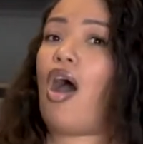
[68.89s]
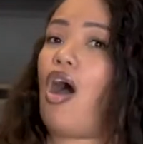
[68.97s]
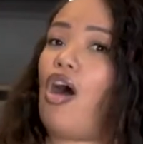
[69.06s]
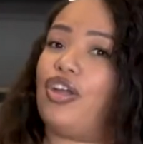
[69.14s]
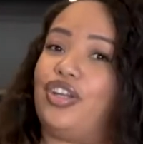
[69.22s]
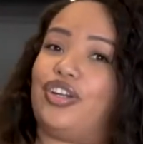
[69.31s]

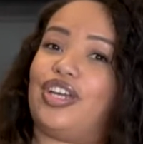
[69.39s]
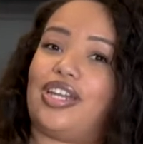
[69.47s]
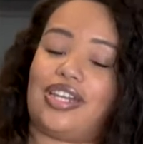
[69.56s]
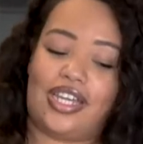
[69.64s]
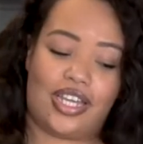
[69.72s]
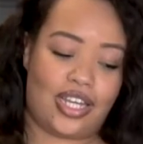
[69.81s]
All you're gonna
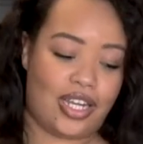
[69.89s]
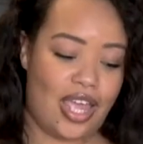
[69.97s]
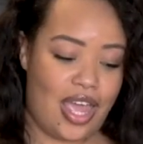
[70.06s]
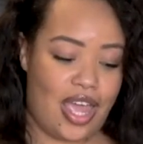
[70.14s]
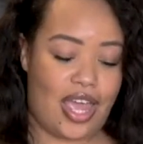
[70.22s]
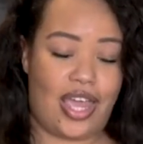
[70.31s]
need
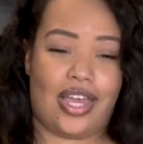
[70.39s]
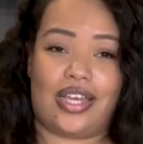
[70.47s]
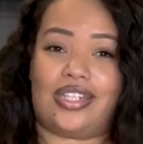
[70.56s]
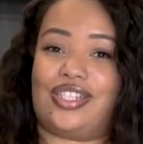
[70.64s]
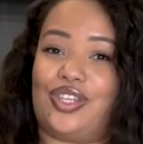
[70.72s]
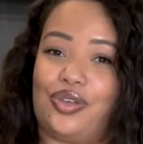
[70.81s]

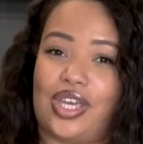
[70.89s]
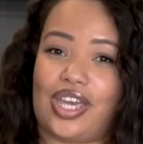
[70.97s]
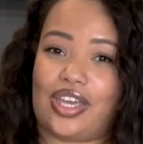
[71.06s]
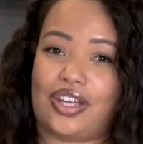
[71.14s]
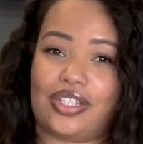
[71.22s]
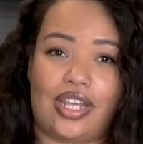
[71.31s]
is to
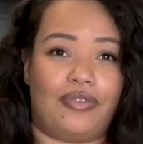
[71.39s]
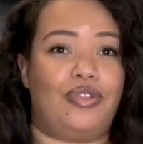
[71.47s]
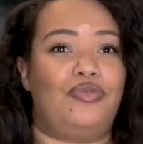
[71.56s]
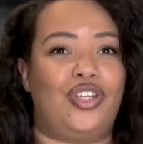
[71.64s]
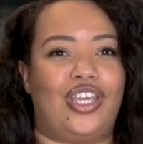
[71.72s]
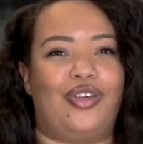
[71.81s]
get yourself
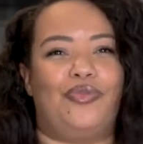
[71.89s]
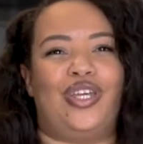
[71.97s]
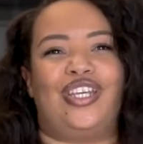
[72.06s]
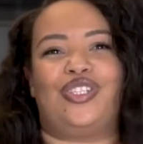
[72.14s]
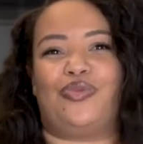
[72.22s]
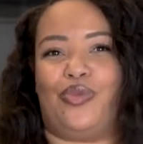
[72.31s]
some chicken wings.